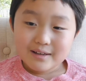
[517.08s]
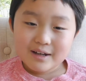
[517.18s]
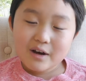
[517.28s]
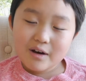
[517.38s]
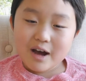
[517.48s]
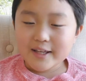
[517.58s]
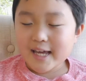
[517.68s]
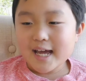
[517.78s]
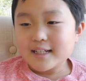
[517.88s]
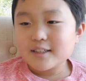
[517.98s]
Okay,
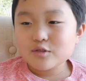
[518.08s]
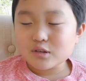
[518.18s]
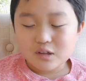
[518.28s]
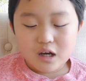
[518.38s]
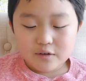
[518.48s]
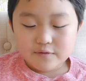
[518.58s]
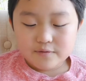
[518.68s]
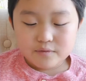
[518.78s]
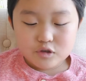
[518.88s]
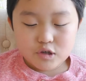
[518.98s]
I could do a lot of
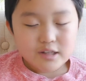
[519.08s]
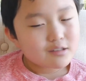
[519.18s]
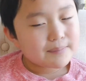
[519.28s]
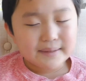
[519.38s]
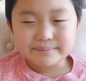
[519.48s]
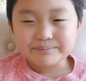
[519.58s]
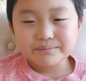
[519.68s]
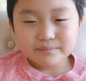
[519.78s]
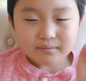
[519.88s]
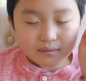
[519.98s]
traits, but
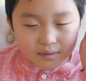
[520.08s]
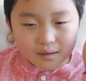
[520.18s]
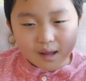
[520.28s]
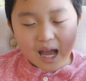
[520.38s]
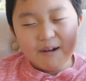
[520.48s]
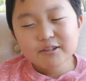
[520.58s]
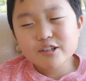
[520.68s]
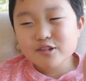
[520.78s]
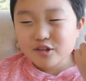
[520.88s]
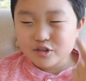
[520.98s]
I will
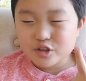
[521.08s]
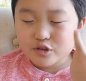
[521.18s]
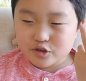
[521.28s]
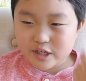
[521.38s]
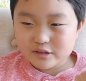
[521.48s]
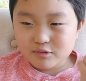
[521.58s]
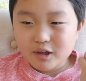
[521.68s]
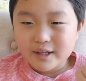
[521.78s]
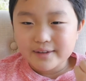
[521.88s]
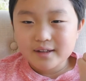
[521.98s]
just do two traits.
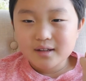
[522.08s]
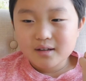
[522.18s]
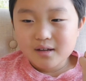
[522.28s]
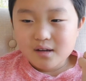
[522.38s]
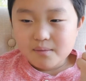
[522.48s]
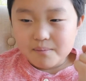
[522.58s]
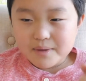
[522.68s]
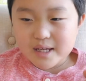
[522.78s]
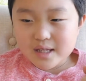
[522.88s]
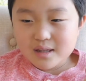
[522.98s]
One,
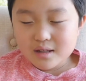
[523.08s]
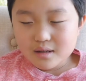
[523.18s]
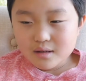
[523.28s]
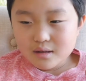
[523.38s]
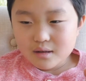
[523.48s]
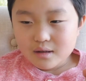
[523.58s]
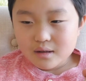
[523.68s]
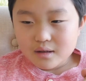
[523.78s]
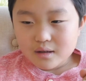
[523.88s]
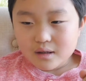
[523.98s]
mean
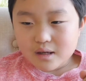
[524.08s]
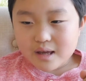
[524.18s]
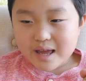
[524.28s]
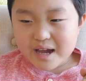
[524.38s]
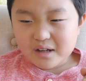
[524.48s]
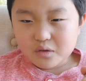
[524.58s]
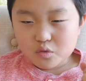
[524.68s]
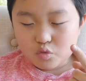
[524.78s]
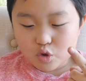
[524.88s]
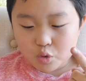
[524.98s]

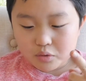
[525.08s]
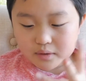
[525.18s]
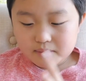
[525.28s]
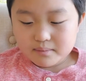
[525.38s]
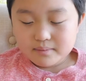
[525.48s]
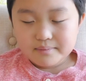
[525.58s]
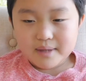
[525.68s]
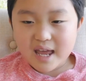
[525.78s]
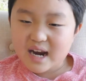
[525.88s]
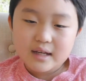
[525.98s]
and rude.
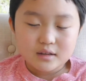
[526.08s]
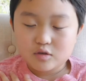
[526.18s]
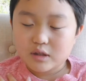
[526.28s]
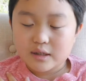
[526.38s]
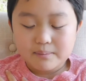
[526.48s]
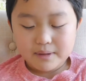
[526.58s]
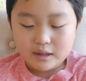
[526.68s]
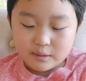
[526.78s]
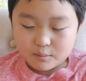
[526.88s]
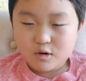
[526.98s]
And I could do like a
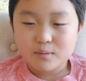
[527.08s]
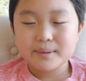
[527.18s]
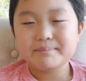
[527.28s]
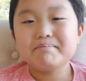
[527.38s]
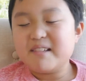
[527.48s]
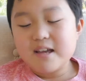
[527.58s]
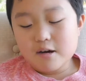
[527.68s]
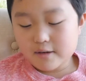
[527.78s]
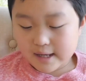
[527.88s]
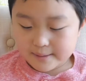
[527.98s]
million more, but
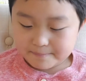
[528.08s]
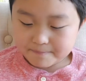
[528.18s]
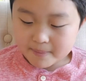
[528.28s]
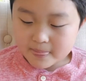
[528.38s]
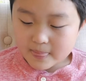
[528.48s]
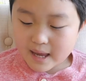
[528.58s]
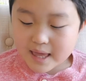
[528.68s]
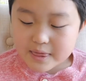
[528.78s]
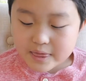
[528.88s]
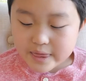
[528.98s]
okay.
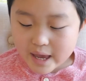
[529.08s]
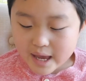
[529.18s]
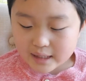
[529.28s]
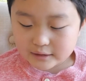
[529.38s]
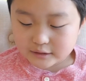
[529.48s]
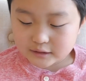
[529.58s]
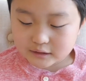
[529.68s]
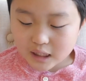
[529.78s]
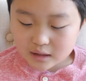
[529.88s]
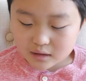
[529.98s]
And then
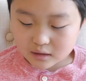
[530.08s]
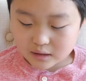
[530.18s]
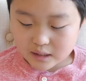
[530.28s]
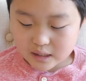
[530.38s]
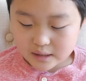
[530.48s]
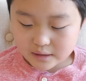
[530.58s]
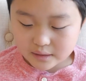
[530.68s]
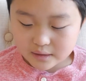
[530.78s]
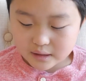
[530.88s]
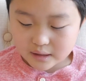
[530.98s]
suddenly,
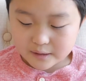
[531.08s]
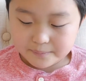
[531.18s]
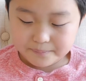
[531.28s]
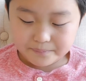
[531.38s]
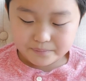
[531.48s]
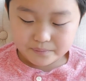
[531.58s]
Pinmei